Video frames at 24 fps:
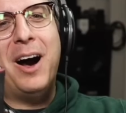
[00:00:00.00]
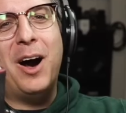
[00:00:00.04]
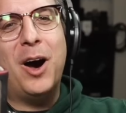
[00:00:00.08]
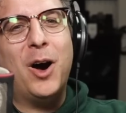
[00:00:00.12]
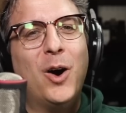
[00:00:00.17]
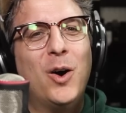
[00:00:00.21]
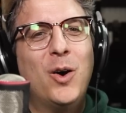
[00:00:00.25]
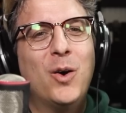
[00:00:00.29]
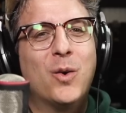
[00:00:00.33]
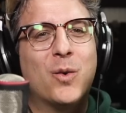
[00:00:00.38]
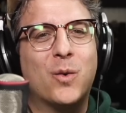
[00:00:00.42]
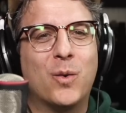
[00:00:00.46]

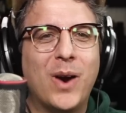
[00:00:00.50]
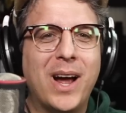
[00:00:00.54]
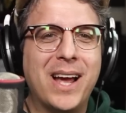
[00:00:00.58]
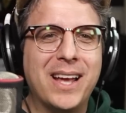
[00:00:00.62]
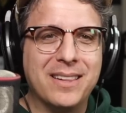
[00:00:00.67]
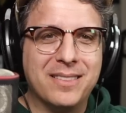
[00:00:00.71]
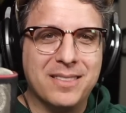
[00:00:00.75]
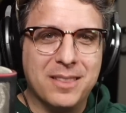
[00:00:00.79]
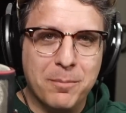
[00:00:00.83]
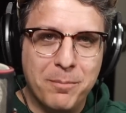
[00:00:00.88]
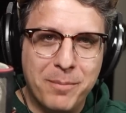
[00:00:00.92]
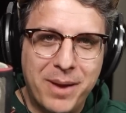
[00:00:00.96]

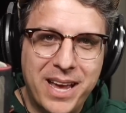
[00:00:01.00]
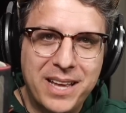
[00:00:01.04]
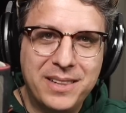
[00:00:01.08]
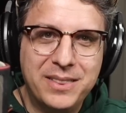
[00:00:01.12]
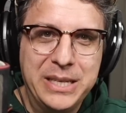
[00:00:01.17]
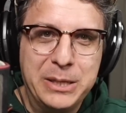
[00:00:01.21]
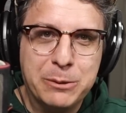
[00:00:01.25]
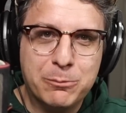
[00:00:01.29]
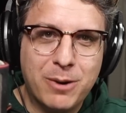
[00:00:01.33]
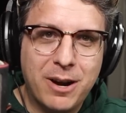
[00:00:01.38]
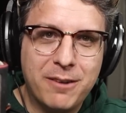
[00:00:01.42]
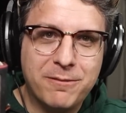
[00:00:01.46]
Alright, the
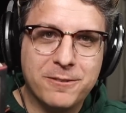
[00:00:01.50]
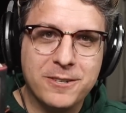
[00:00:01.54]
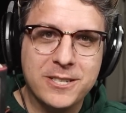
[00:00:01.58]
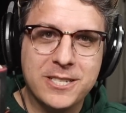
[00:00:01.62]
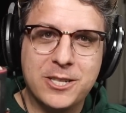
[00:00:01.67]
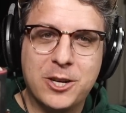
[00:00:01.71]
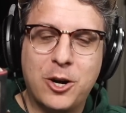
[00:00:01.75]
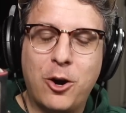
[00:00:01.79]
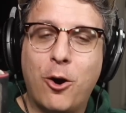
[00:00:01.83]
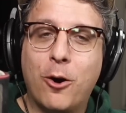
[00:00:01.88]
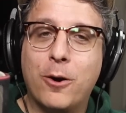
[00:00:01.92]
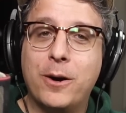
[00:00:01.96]
Manley Reference
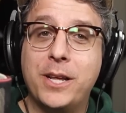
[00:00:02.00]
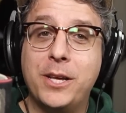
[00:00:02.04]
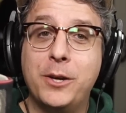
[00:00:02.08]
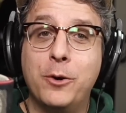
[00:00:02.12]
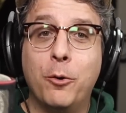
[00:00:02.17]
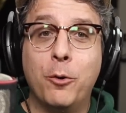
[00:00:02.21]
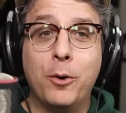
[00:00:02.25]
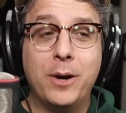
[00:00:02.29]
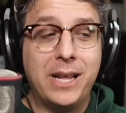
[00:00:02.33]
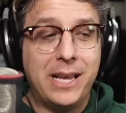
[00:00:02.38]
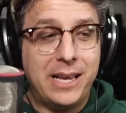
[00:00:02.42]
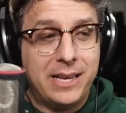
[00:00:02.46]

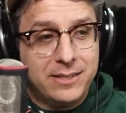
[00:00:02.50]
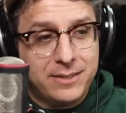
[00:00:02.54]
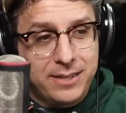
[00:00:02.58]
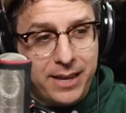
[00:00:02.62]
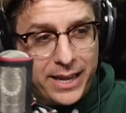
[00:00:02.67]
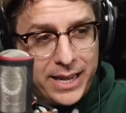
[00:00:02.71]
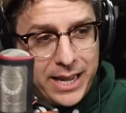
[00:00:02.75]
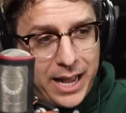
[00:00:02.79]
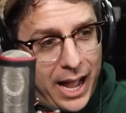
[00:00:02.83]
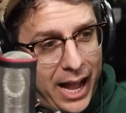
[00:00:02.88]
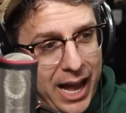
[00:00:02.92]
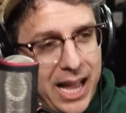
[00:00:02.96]
Cardioid is
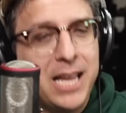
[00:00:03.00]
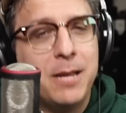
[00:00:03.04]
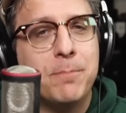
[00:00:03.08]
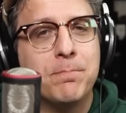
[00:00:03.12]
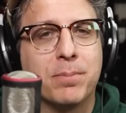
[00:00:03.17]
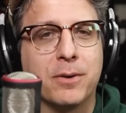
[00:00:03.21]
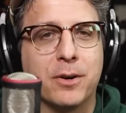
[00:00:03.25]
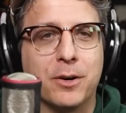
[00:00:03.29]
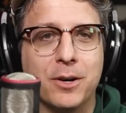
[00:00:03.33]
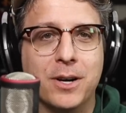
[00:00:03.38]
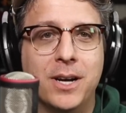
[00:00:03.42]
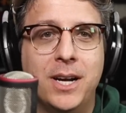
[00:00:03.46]
a
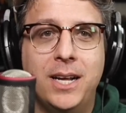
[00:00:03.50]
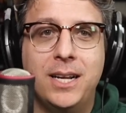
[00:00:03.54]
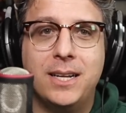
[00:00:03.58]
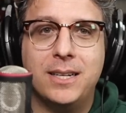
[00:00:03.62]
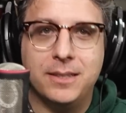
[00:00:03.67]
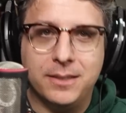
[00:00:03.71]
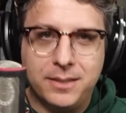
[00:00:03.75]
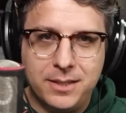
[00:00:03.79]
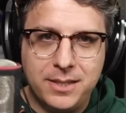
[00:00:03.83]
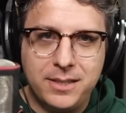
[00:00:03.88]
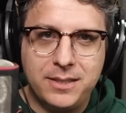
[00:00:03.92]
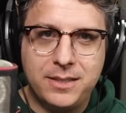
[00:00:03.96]

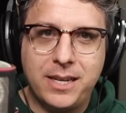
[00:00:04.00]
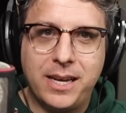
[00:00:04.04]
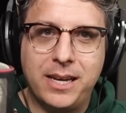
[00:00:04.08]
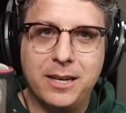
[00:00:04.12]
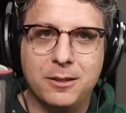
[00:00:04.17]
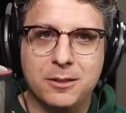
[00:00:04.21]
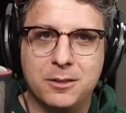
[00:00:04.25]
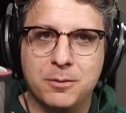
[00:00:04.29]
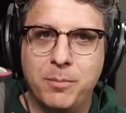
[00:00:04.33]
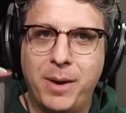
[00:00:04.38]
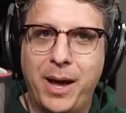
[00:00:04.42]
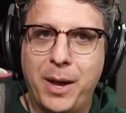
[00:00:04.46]

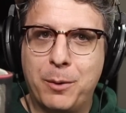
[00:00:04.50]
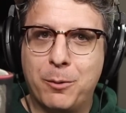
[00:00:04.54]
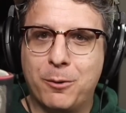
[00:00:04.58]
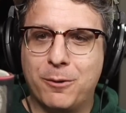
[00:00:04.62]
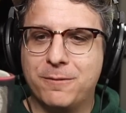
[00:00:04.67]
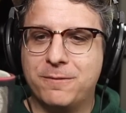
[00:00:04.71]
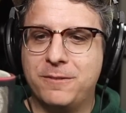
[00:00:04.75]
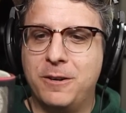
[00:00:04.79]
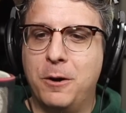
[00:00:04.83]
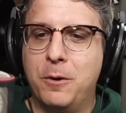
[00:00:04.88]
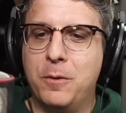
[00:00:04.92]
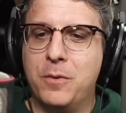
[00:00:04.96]
hyper-detailed
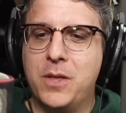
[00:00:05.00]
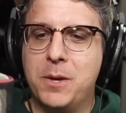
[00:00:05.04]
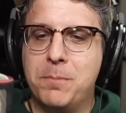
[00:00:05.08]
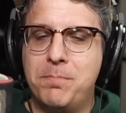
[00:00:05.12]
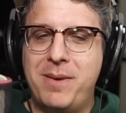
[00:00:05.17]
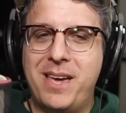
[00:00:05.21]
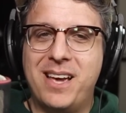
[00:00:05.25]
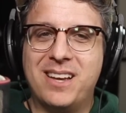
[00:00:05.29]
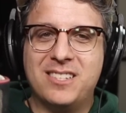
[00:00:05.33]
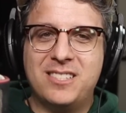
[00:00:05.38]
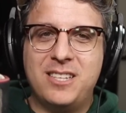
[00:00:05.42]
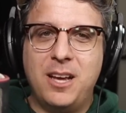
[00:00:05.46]
microphone that
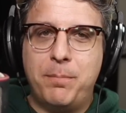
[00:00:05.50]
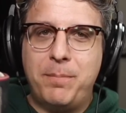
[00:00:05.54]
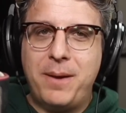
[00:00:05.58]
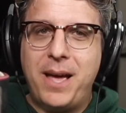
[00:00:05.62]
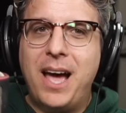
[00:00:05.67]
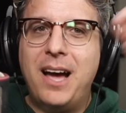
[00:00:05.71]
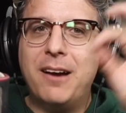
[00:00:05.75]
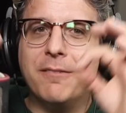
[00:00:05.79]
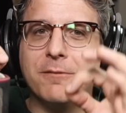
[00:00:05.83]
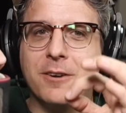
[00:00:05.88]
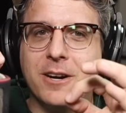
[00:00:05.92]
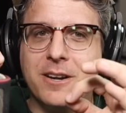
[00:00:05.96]
picks up
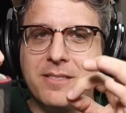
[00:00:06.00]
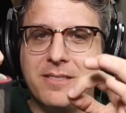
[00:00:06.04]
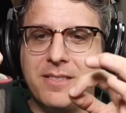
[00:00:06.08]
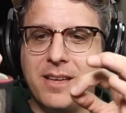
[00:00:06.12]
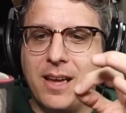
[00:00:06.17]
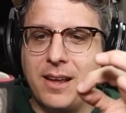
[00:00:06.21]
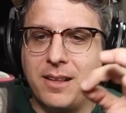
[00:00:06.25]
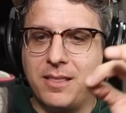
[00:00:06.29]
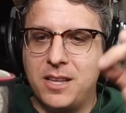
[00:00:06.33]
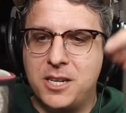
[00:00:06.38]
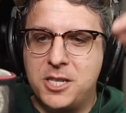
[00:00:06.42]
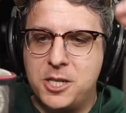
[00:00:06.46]

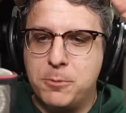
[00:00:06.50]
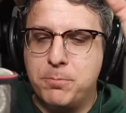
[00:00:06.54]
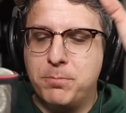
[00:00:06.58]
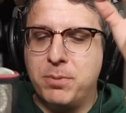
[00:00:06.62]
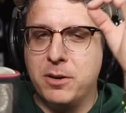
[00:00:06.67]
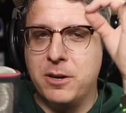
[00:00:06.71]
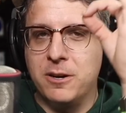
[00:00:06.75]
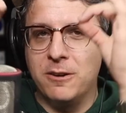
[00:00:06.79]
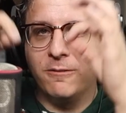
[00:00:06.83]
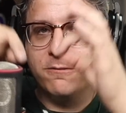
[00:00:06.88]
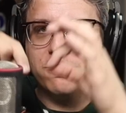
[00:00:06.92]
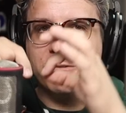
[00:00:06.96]
everything that you
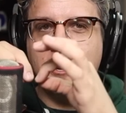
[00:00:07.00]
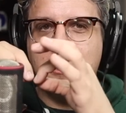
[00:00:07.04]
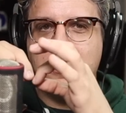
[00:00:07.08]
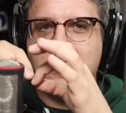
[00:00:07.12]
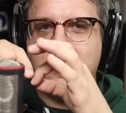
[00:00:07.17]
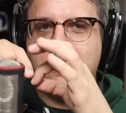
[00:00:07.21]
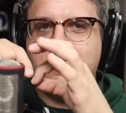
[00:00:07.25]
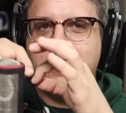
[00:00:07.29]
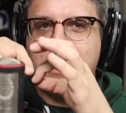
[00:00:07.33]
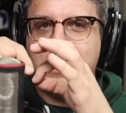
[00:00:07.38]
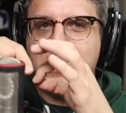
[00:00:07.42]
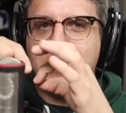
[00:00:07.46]
put in front
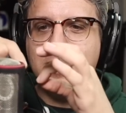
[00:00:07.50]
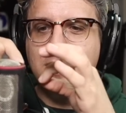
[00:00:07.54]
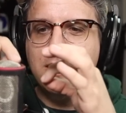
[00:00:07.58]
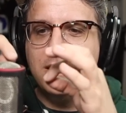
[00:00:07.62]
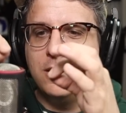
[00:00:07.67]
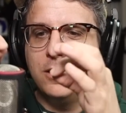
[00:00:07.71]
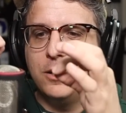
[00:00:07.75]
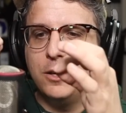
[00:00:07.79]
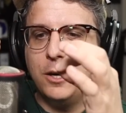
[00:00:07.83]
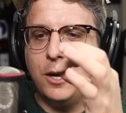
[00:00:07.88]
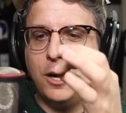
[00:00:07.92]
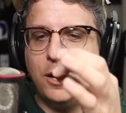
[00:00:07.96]
of it,
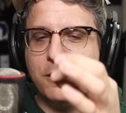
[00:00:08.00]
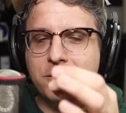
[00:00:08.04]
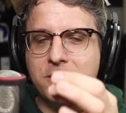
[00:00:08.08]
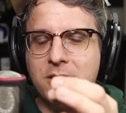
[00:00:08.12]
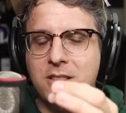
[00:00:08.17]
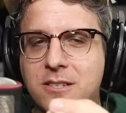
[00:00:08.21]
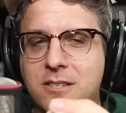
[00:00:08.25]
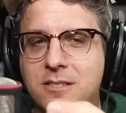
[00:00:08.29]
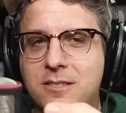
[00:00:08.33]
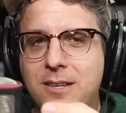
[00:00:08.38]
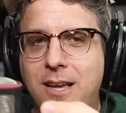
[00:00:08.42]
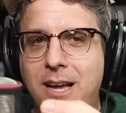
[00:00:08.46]
off
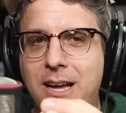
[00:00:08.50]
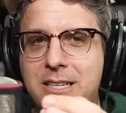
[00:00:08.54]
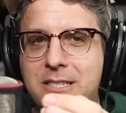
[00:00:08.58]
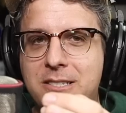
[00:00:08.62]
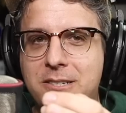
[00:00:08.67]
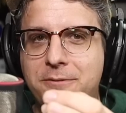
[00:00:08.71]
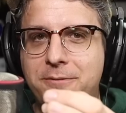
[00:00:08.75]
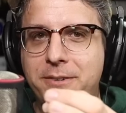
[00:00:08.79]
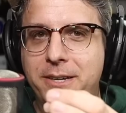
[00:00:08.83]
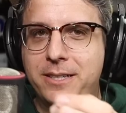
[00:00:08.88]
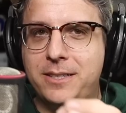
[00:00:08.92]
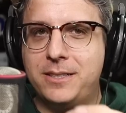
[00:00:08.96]
sides
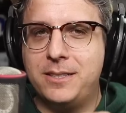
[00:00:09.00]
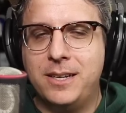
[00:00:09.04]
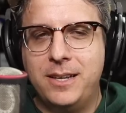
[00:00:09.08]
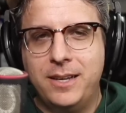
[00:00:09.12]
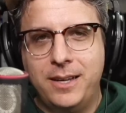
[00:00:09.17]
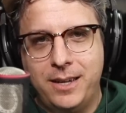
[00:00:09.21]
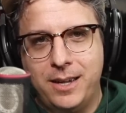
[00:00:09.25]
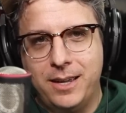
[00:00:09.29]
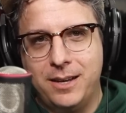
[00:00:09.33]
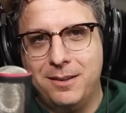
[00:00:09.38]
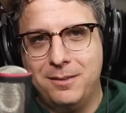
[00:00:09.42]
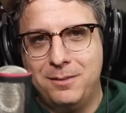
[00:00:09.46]
of it,
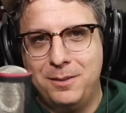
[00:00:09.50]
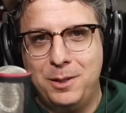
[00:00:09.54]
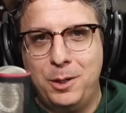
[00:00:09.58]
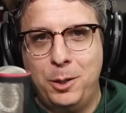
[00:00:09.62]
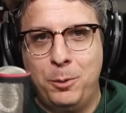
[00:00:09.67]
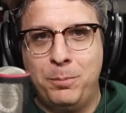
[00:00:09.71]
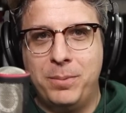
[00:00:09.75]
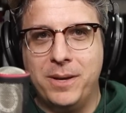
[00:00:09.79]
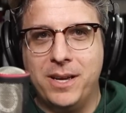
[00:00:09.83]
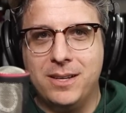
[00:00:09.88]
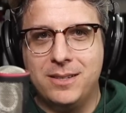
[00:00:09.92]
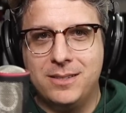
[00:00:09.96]
and a little
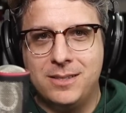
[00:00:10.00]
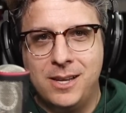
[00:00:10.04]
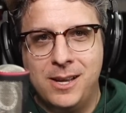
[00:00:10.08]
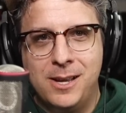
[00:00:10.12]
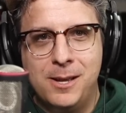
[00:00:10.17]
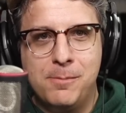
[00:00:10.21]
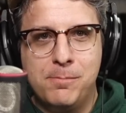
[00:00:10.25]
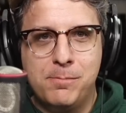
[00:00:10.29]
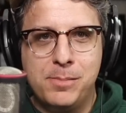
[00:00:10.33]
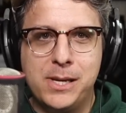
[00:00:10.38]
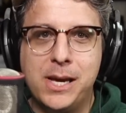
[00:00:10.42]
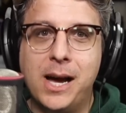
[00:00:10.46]
bit
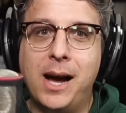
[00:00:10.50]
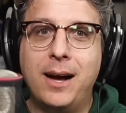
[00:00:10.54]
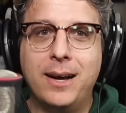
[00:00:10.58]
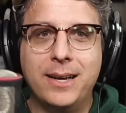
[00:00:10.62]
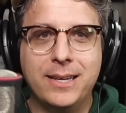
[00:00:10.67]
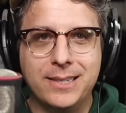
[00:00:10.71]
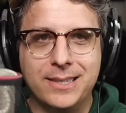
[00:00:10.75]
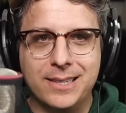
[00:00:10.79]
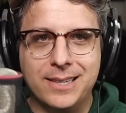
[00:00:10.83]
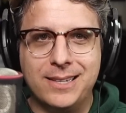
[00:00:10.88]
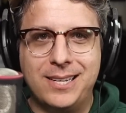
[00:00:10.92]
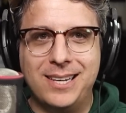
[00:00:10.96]

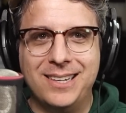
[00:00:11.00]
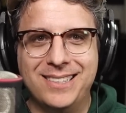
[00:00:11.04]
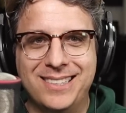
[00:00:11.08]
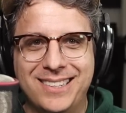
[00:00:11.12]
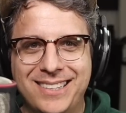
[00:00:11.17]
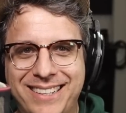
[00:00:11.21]
behind it.